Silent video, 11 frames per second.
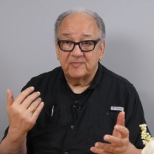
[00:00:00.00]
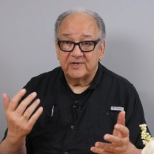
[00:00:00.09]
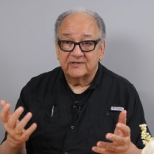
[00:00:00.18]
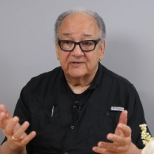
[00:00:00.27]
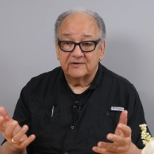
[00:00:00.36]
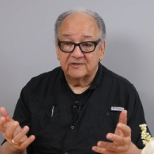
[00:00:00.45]

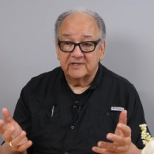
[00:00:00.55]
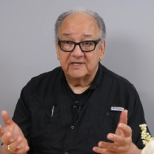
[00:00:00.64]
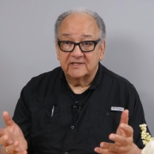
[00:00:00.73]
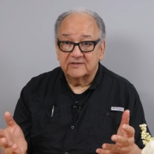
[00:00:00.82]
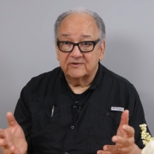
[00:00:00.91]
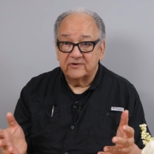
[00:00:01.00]
but certainly
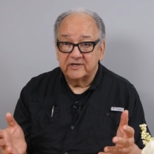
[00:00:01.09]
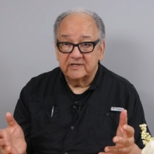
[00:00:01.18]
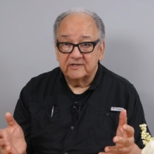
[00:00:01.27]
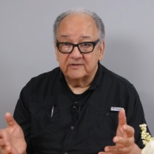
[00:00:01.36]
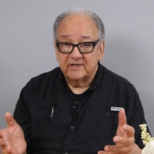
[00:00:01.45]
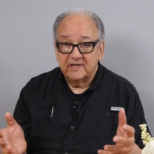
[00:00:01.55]
it's going
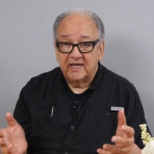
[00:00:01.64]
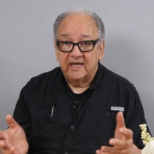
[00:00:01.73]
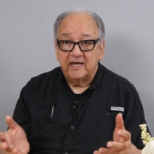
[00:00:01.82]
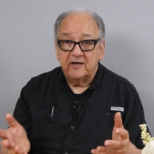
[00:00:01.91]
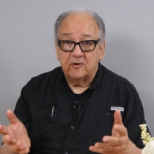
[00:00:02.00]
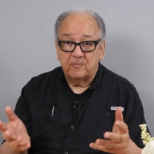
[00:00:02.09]
to
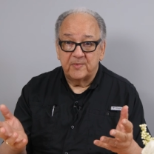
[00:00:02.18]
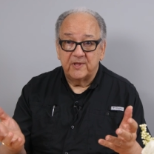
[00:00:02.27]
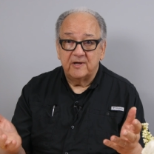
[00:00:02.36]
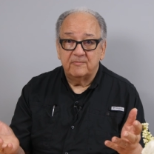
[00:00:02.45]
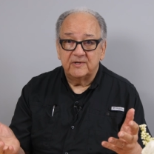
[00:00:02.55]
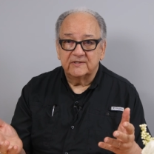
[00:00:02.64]
help
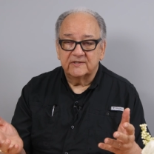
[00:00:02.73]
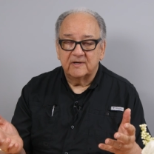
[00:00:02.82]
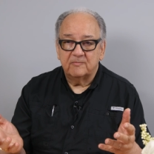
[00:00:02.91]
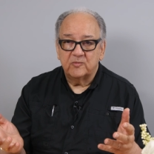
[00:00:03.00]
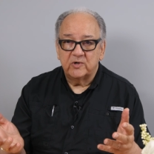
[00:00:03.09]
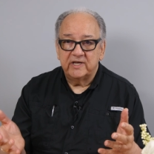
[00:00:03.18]
them in
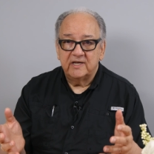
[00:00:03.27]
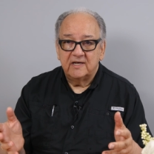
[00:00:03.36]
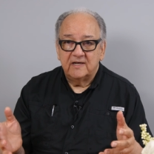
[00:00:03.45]
some way.